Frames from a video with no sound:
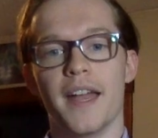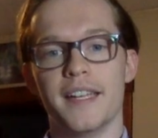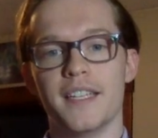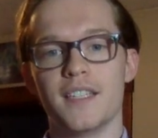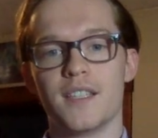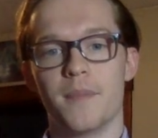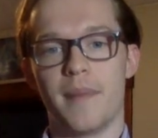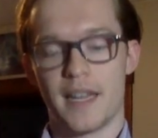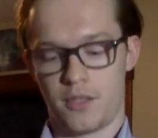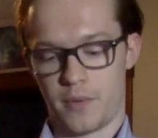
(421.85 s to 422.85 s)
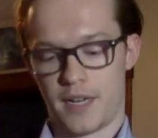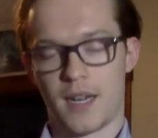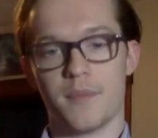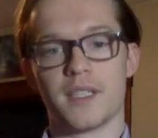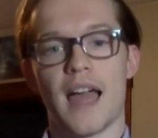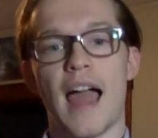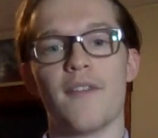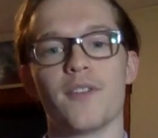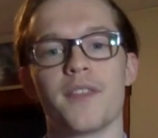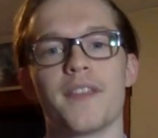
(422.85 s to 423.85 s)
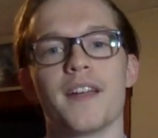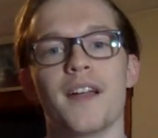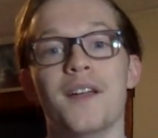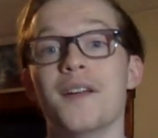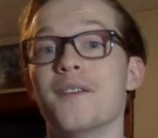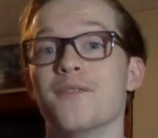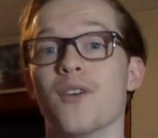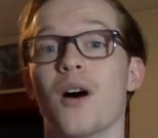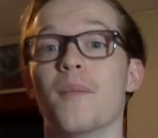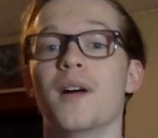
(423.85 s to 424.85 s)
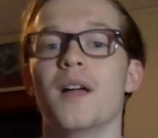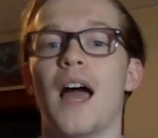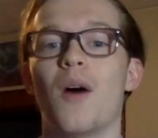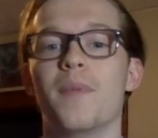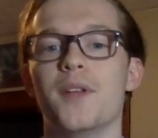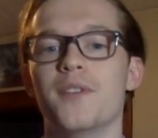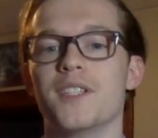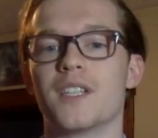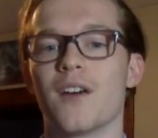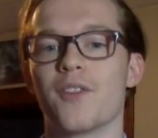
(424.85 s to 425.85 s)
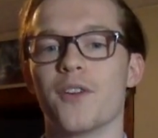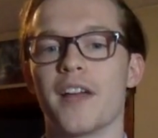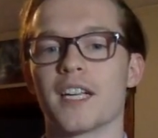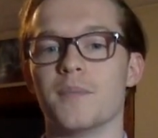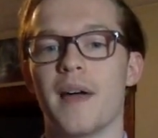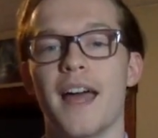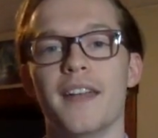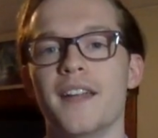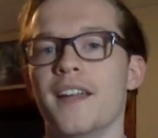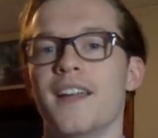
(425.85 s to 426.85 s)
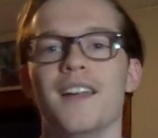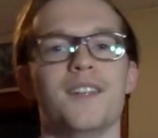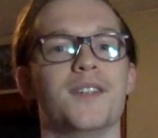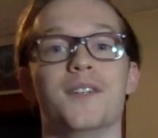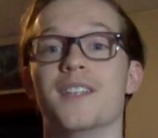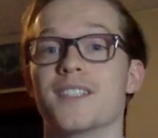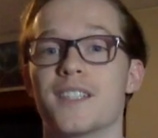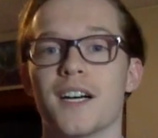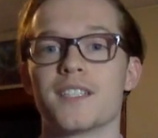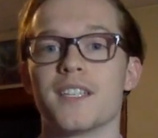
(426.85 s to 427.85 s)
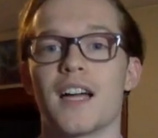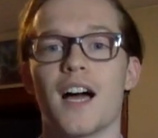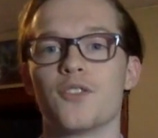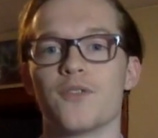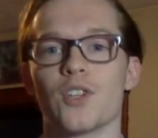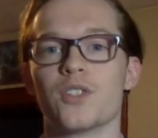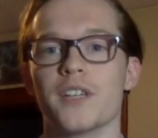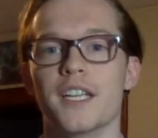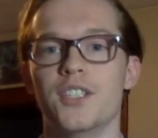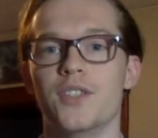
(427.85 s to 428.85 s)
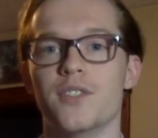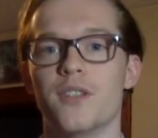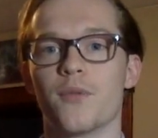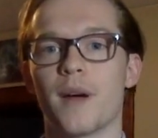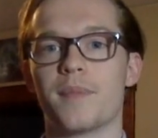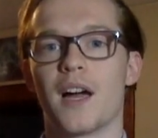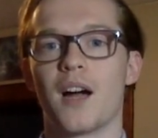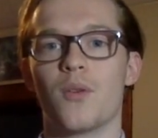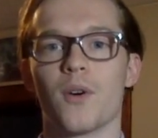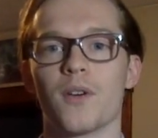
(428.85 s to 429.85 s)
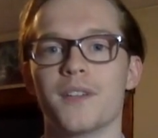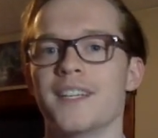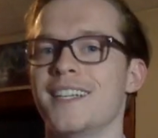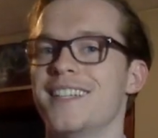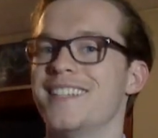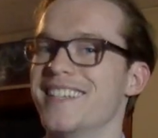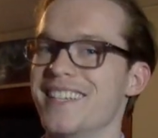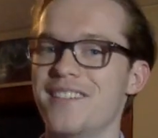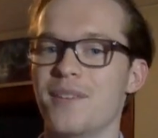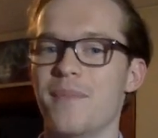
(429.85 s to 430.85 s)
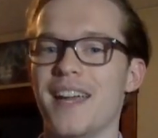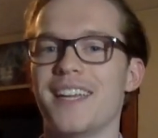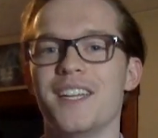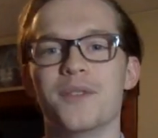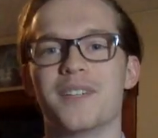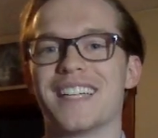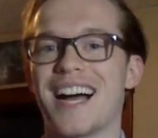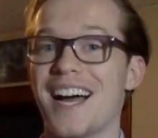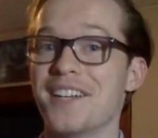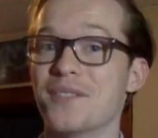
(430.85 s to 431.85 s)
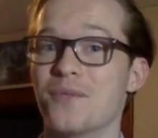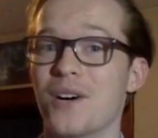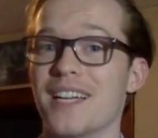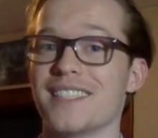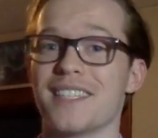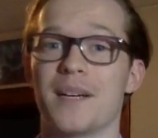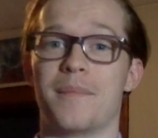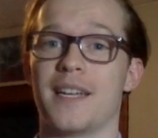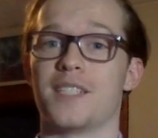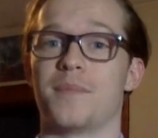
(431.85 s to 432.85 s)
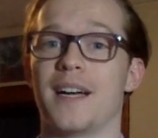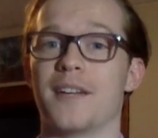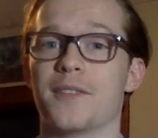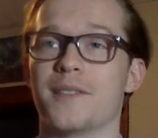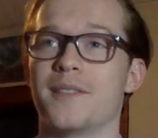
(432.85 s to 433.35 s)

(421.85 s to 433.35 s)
he is the best when it comes to everything from helping you discover your next pet to discussing controversial issues in the reptile world to even making you kind of want a pet spider.